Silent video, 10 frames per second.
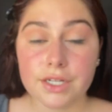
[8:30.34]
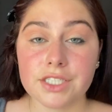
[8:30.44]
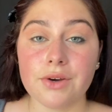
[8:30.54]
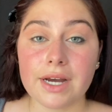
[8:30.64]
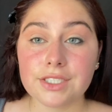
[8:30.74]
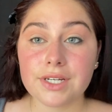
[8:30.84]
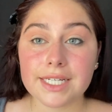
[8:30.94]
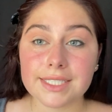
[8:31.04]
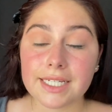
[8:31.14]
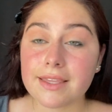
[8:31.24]
So as you
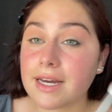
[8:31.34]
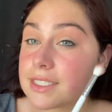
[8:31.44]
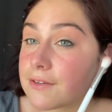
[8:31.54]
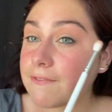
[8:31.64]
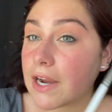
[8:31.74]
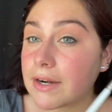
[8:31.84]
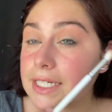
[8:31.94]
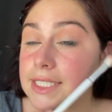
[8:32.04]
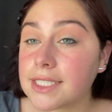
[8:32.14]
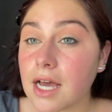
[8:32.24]
can see, that is a
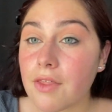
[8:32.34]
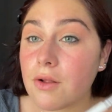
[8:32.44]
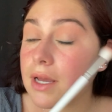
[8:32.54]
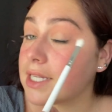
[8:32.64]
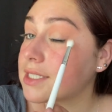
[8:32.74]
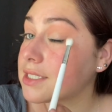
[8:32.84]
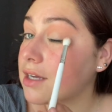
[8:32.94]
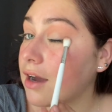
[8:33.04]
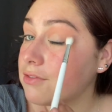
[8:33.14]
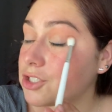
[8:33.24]
very subtle and
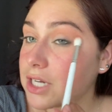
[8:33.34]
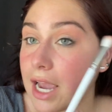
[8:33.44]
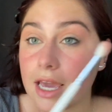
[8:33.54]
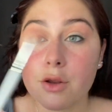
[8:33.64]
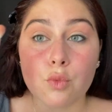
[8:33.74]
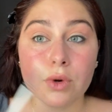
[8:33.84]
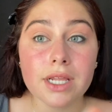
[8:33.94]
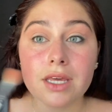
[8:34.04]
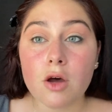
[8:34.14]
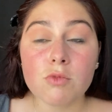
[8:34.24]
soft shade,
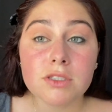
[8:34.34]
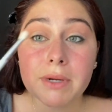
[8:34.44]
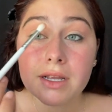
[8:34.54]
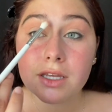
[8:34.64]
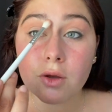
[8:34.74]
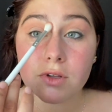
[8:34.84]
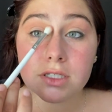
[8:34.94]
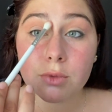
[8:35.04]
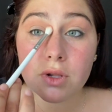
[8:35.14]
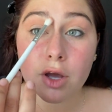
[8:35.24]
really almost barely
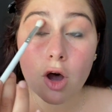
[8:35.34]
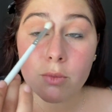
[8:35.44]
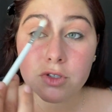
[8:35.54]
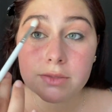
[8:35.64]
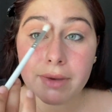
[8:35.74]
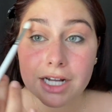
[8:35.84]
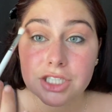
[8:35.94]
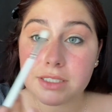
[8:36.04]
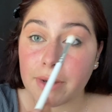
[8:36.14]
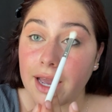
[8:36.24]
noticeable. It almost
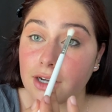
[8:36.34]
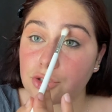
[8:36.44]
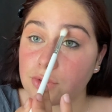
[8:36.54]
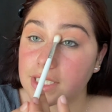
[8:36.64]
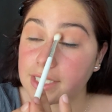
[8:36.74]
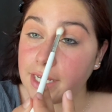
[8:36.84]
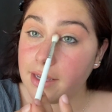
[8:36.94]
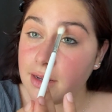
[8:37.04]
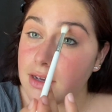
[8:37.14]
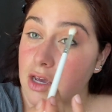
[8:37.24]
matches my actual
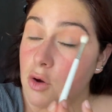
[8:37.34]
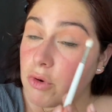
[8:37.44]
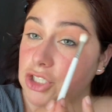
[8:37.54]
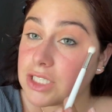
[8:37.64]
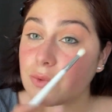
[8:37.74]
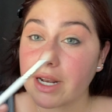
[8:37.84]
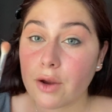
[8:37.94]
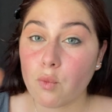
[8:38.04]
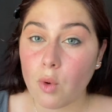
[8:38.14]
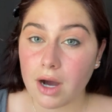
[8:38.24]
skin, which is what
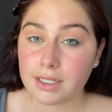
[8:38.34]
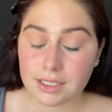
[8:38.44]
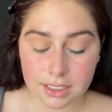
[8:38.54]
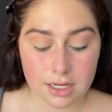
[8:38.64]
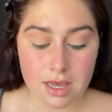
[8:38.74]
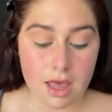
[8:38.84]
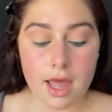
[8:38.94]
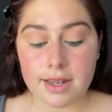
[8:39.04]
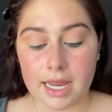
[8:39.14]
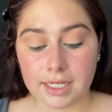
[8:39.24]
I want.
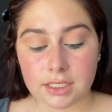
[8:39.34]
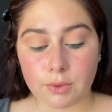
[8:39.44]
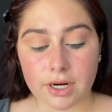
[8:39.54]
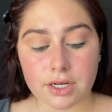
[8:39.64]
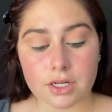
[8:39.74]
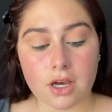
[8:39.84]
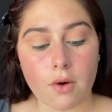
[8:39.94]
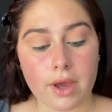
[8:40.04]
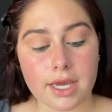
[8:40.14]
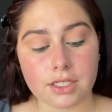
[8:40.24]
Next, we're gonna
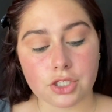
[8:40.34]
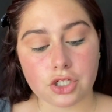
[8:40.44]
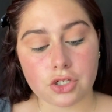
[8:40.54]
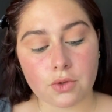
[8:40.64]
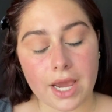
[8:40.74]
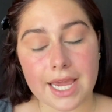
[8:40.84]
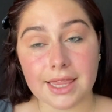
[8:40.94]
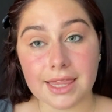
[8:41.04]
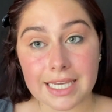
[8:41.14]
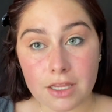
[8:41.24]
go into a
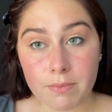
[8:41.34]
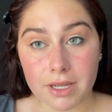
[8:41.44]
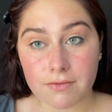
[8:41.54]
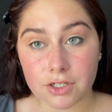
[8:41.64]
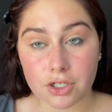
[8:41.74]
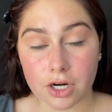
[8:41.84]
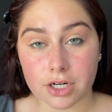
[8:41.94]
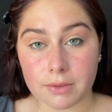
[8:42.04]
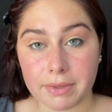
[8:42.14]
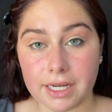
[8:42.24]
little bit of a
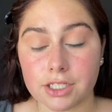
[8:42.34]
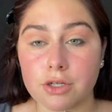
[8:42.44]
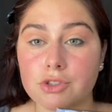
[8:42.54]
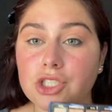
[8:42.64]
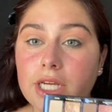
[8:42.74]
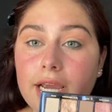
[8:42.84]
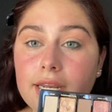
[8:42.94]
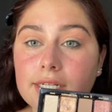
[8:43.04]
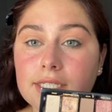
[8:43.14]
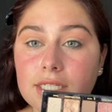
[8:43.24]
darker pink tone
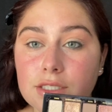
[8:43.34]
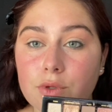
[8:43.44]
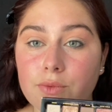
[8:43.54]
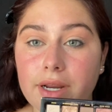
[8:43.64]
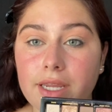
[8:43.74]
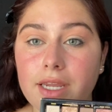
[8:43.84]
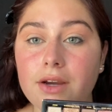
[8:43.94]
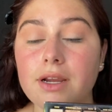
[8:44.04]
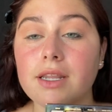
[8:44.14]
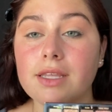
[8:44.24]
shade. It's this one right
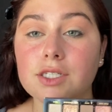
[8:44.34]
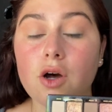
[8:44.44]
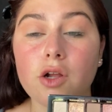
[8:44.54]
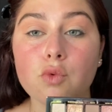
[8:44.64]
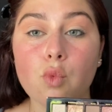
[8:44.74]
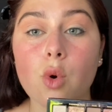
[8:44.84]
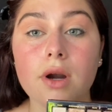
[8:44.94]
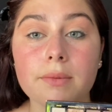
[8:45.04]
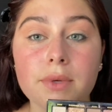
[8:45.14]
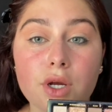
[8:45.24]
here, and it is called
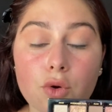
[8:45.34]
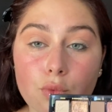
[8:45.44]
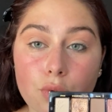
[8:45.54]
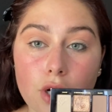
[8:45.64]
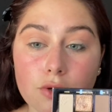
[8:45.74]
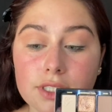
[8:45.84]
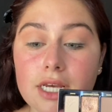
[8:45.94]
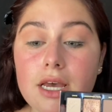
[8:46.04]
Warm Rose.